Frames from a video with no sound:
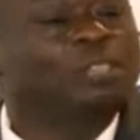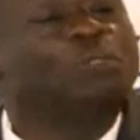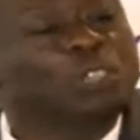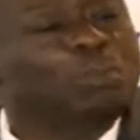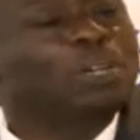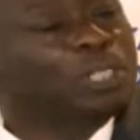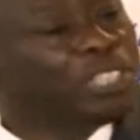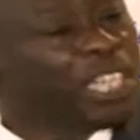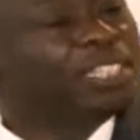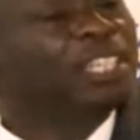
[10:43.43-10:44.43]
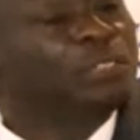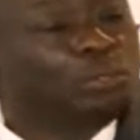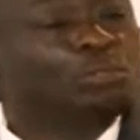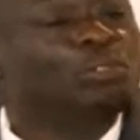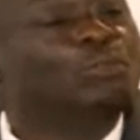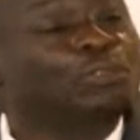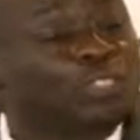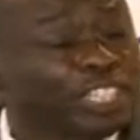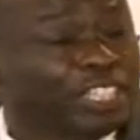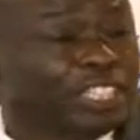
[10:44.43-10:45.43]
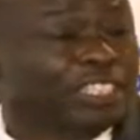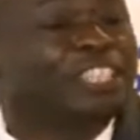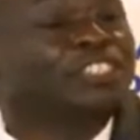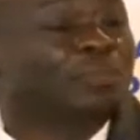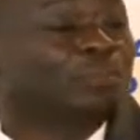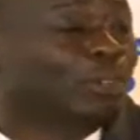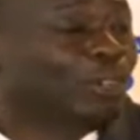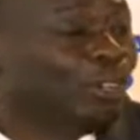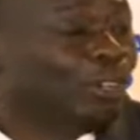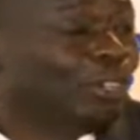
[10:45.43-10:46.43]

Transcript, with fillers: The wheelbarrow is just a tool of trade, it's a symbol.